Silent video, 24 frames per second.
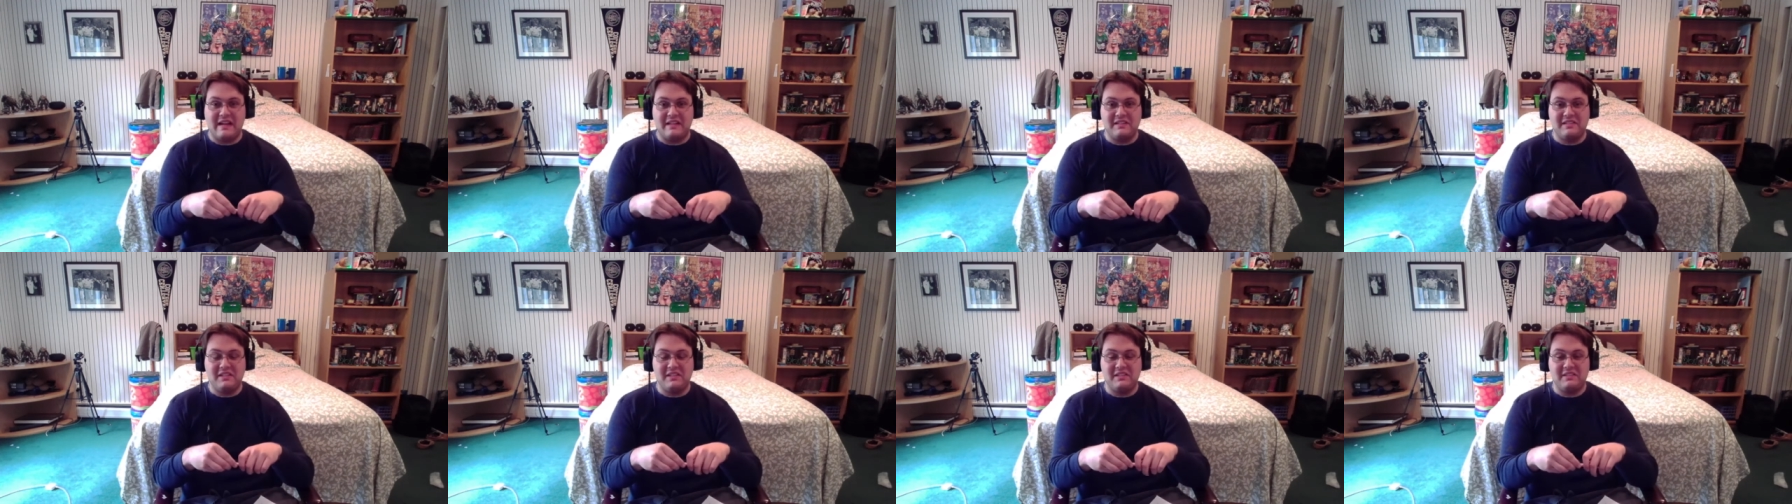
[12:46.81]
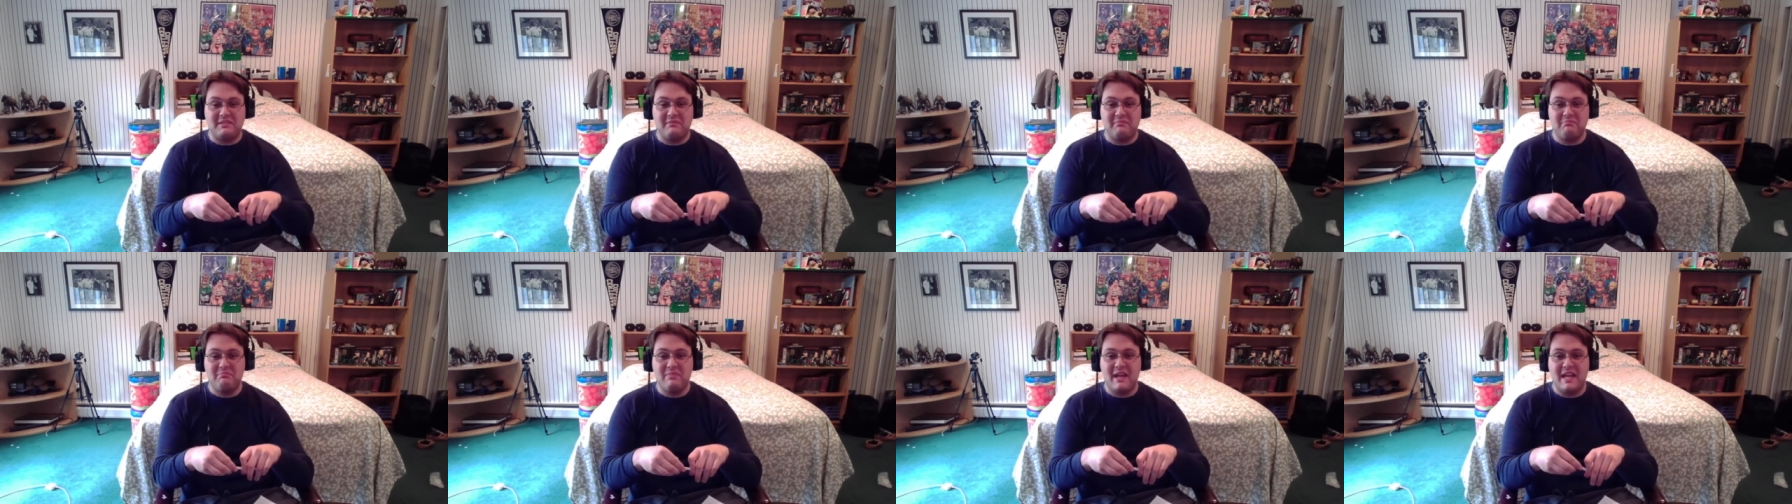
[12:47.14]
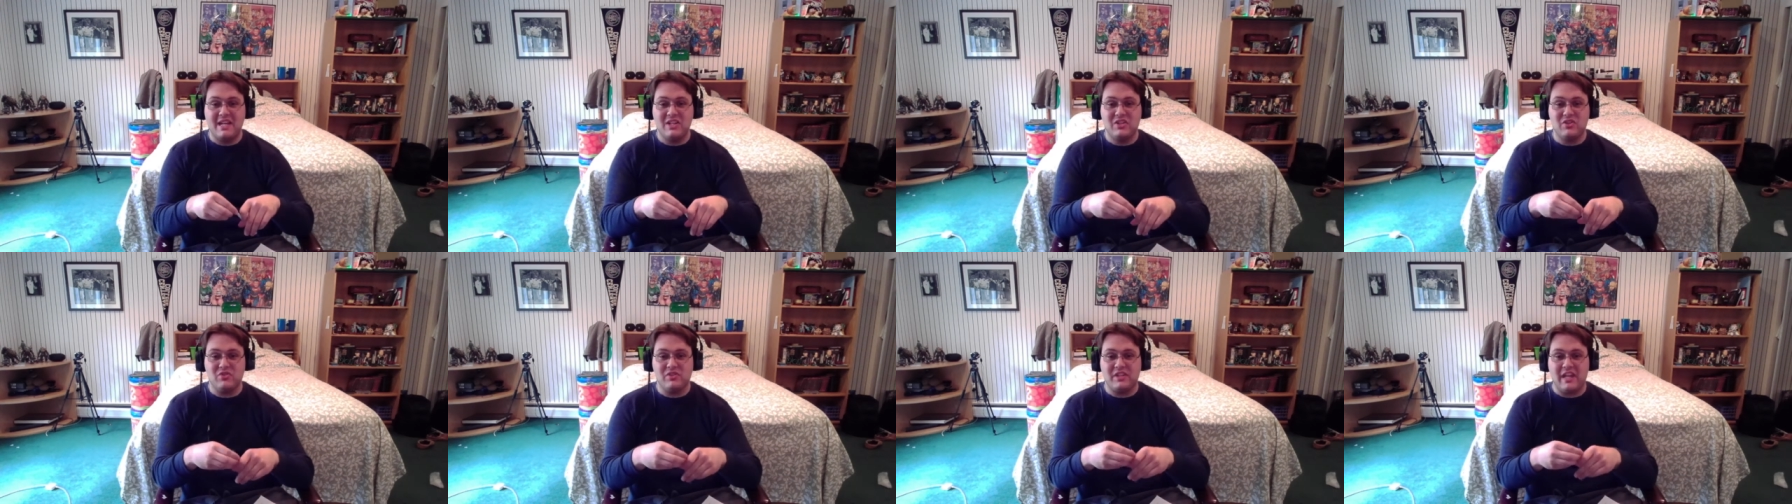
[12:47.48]
does a
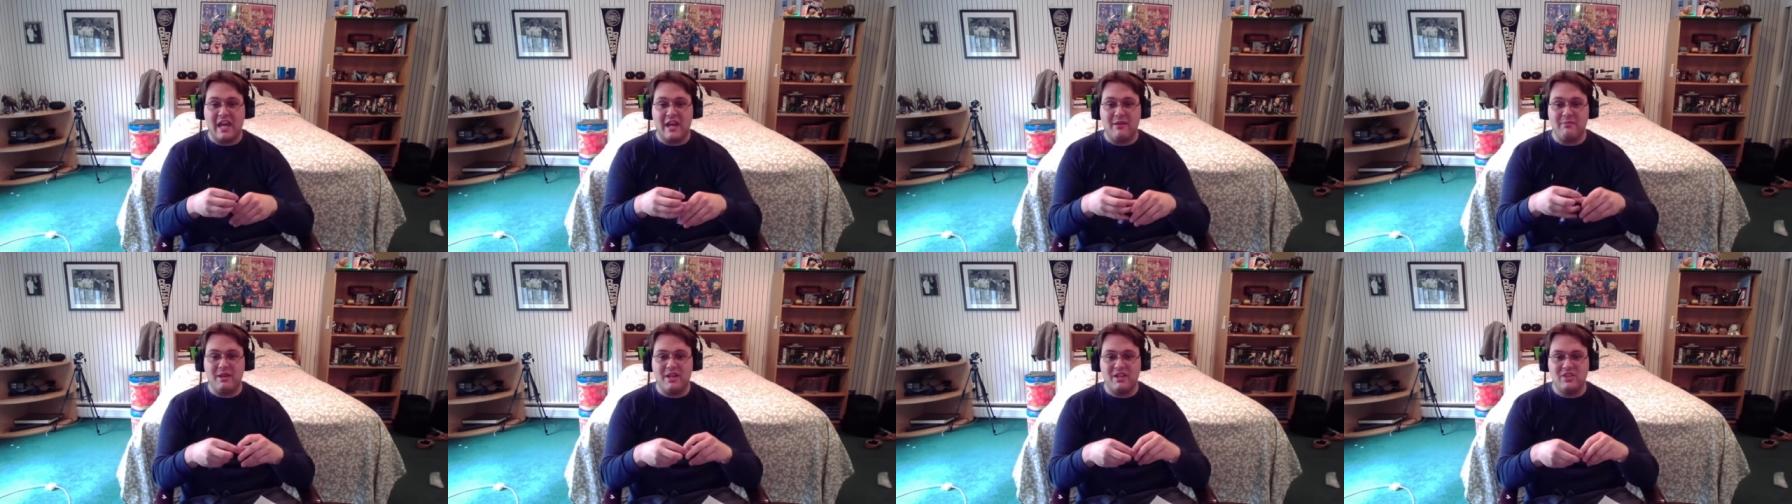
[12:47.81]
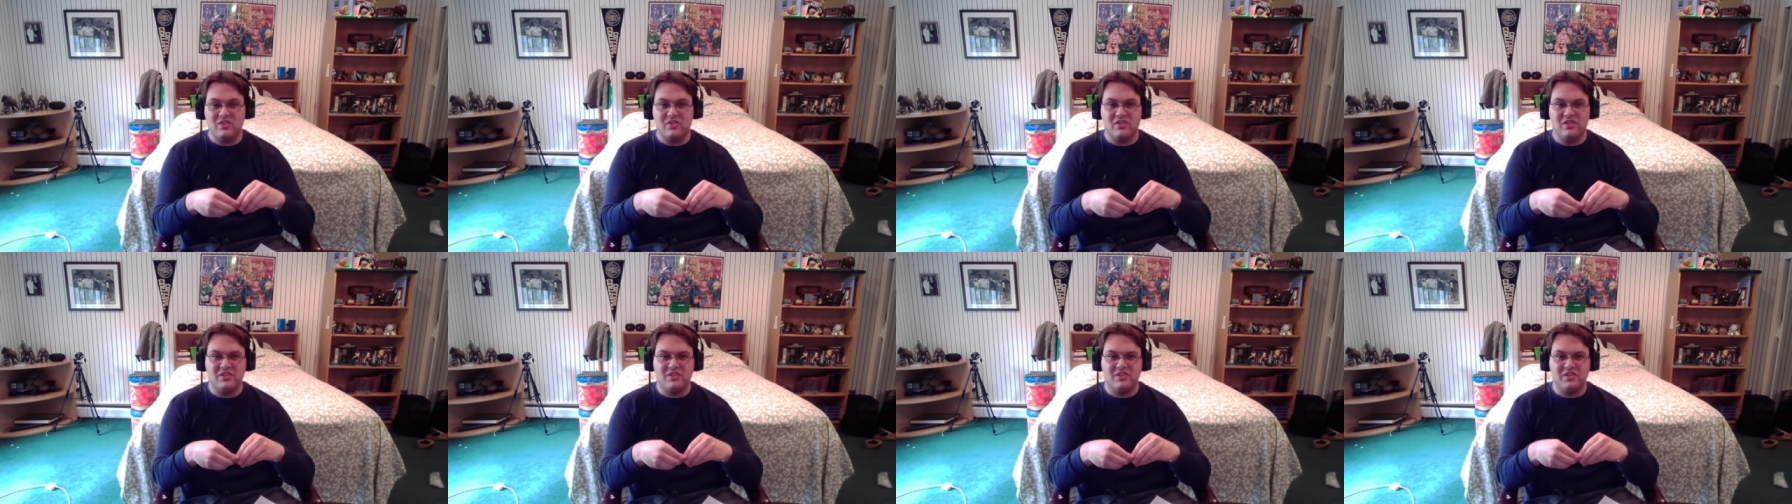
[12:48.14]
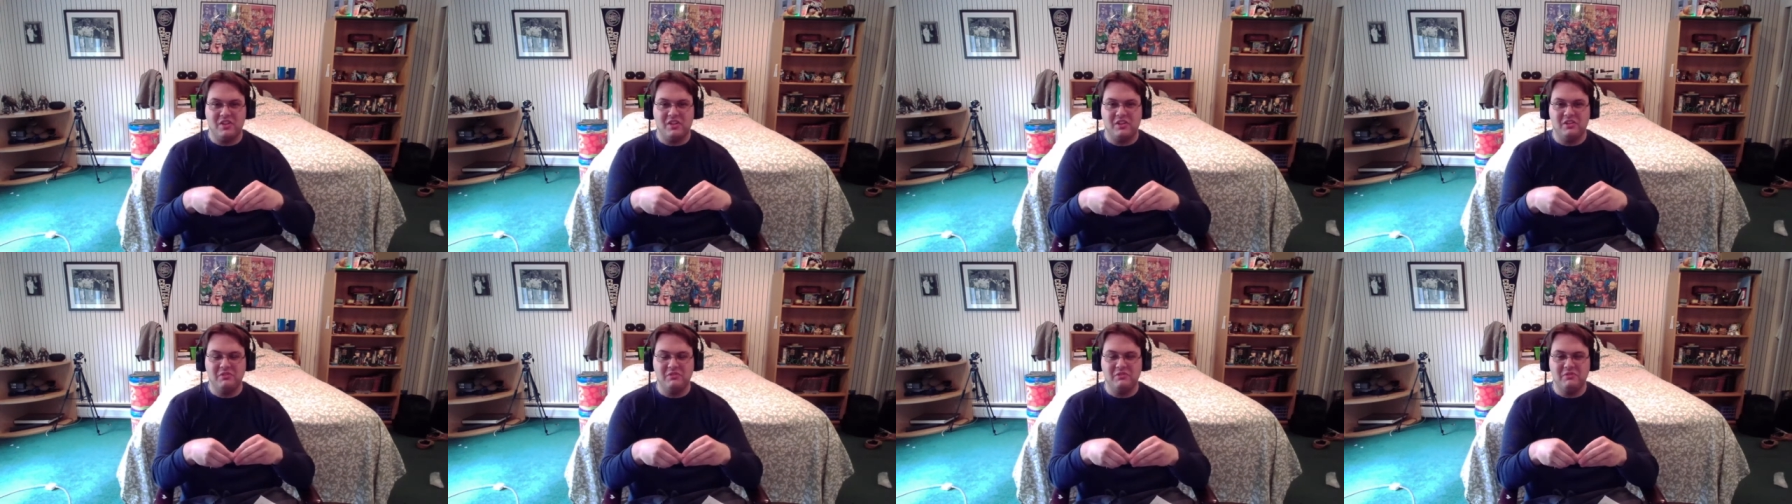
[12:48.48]
major damage.
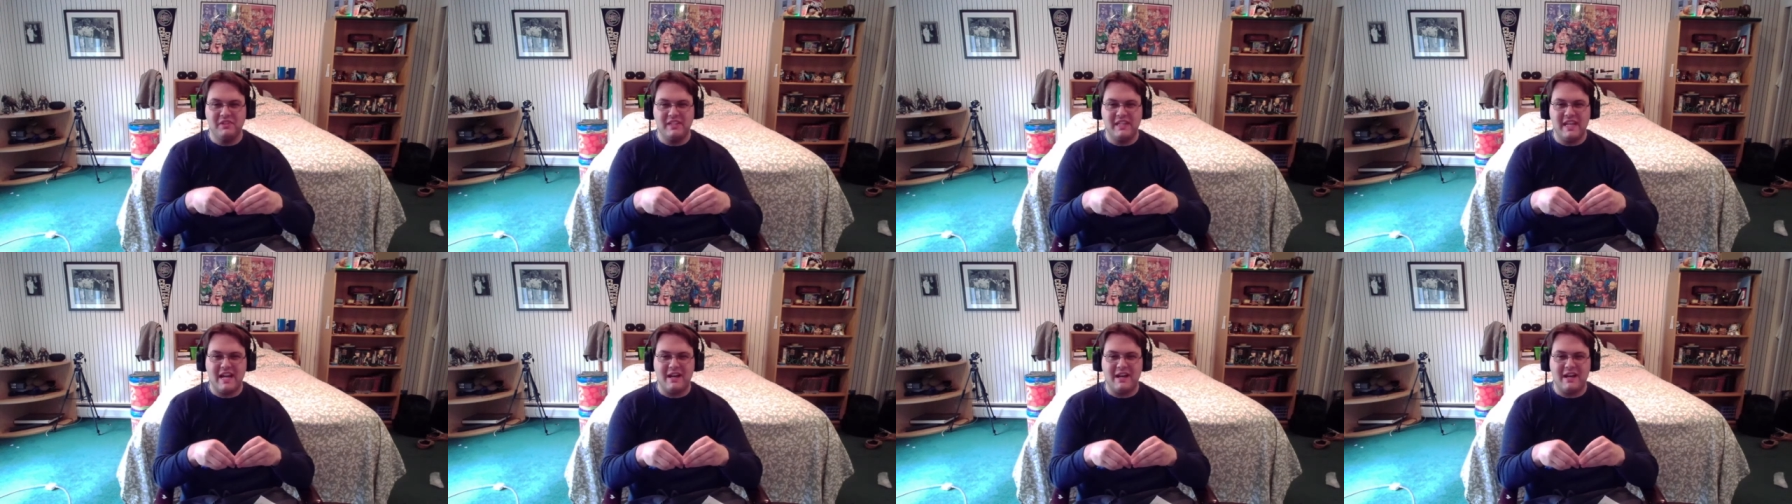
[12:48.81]
So,